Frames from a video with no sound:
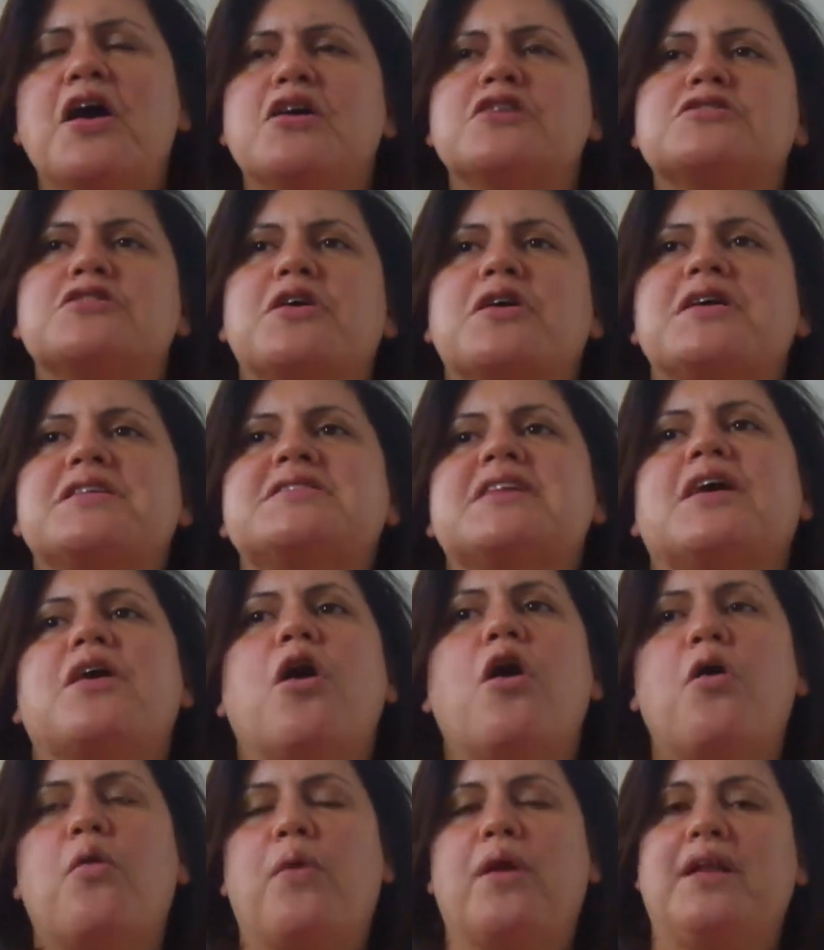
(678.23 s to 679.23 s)
So he's like,
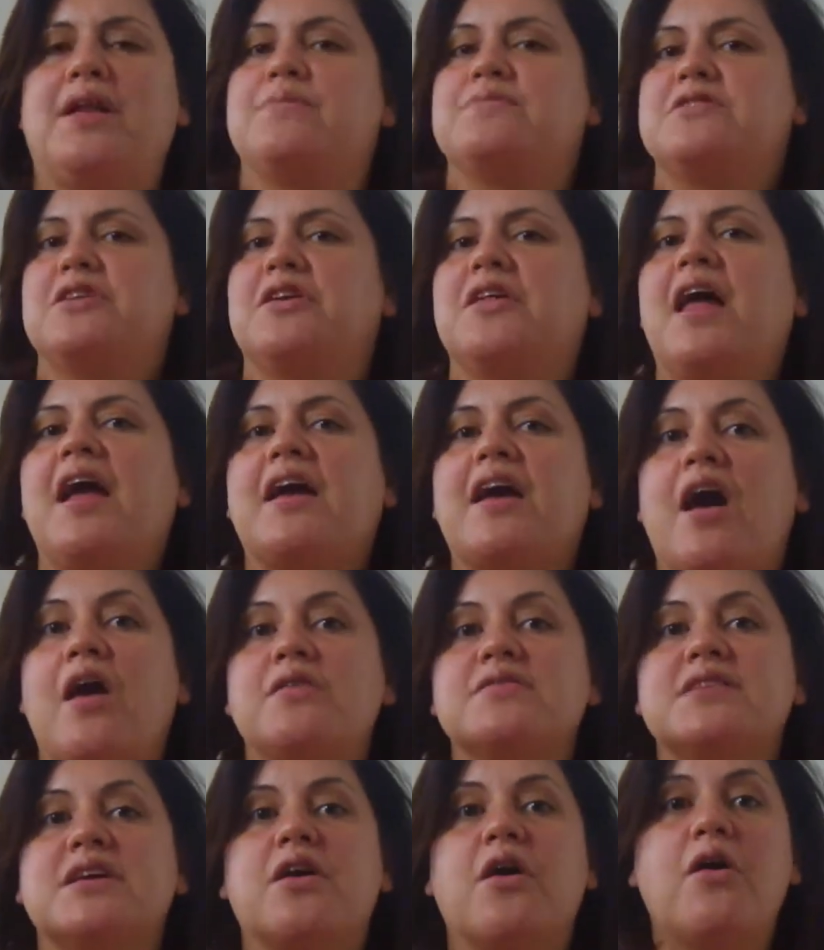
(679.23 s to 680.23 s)
oh, what names do you like? I
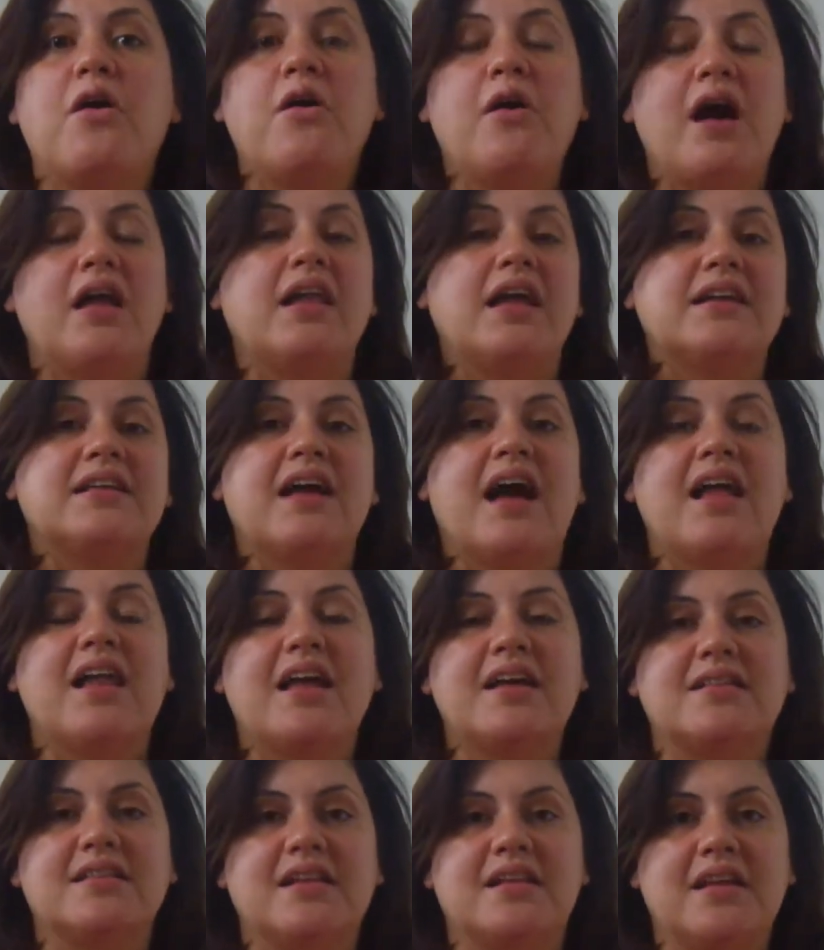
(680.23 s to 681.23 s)
was like, oh, I
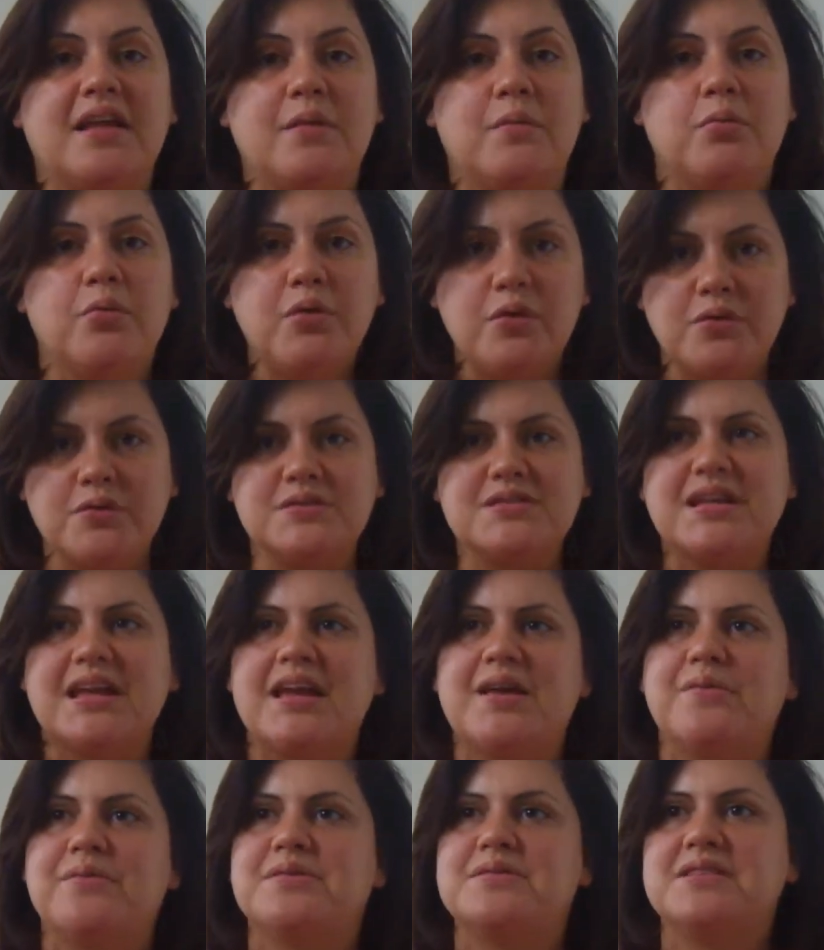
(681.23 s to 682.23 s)
like the name Bruce.
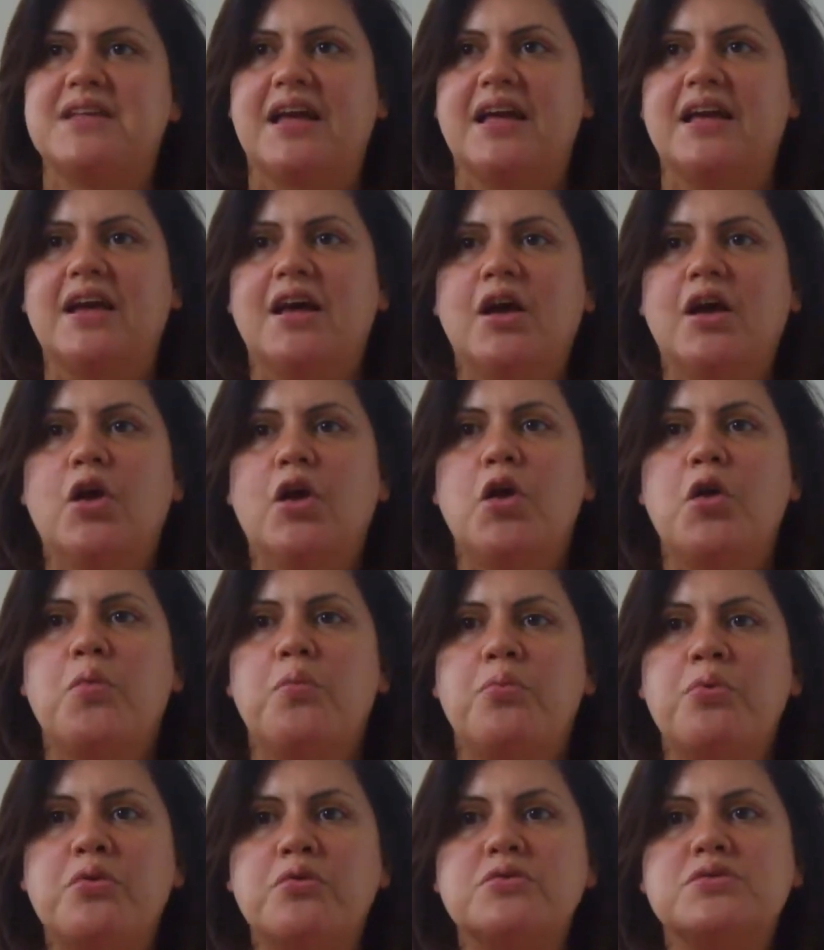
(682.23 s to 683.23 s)
He was like,
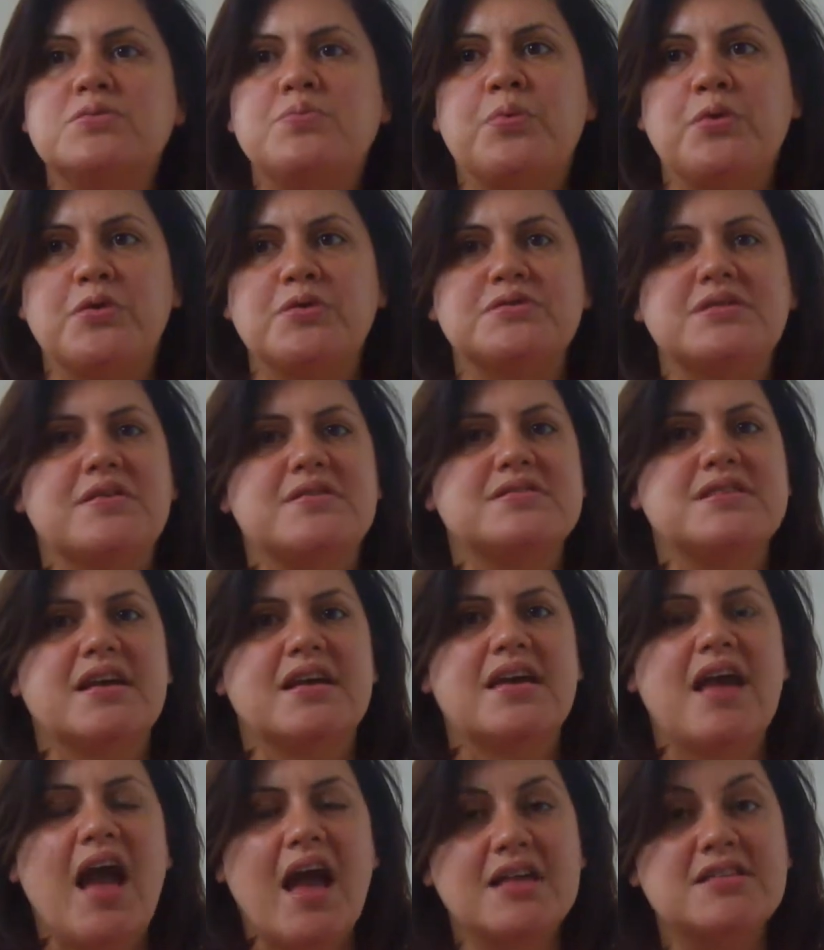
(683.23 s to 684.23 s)
Bruce. I was
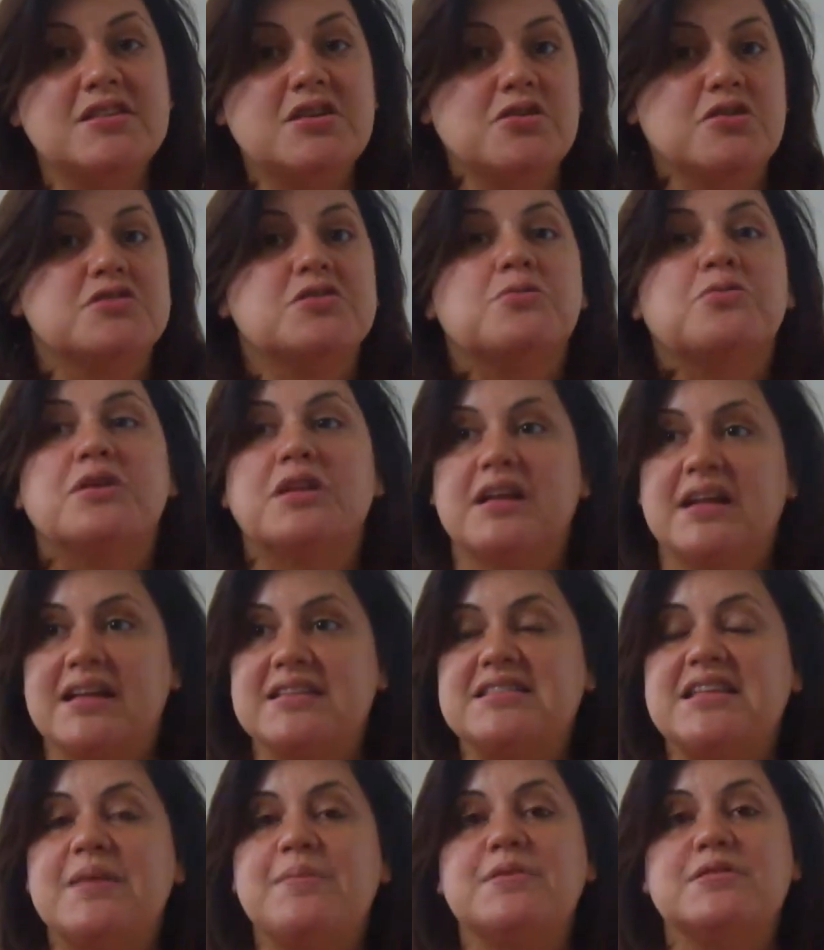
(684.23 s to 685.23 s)
like, yeah, it's a really
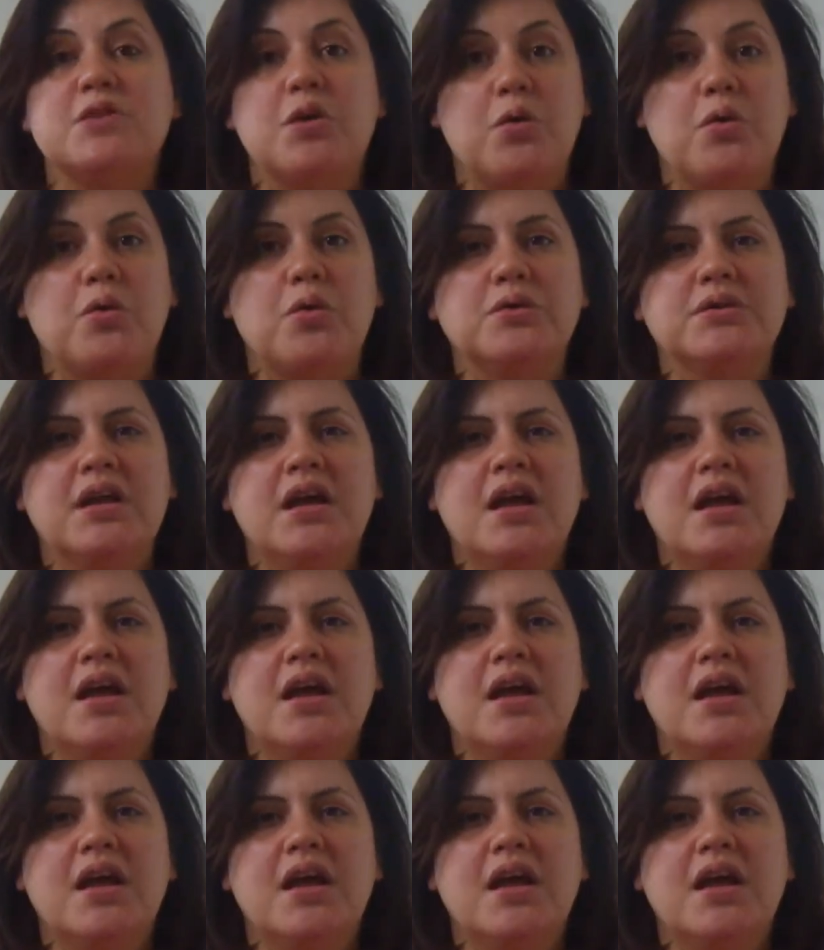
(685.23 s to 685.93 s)
nice name. It's old.